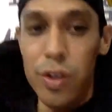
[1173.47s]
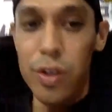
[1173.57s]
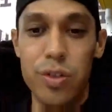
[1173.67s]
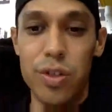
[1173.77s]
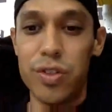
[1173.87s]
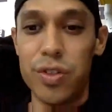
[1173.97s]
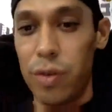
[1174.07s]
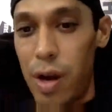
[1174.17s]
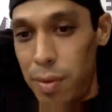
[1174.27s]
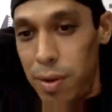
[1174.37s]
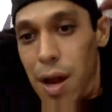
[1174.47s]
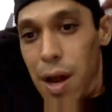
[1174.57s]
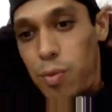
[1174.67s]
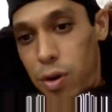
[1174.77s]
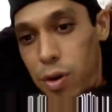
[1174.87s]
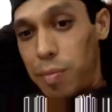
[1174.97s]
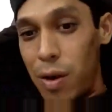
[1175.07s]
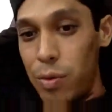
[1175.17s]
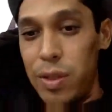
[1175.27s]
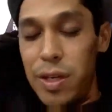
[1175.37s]
to use Instagram a lot more. I'm not
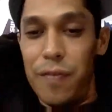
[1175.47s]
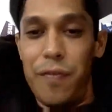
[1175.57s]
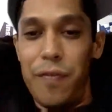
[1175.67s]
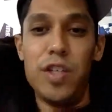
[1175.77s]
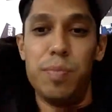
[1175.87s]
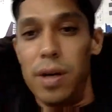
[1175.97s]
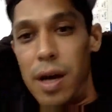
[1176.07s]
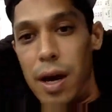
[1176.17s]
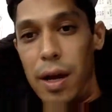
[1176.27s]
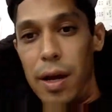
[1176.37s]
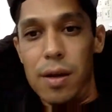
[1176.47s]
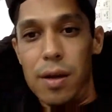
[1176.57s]
really a Facebook guy.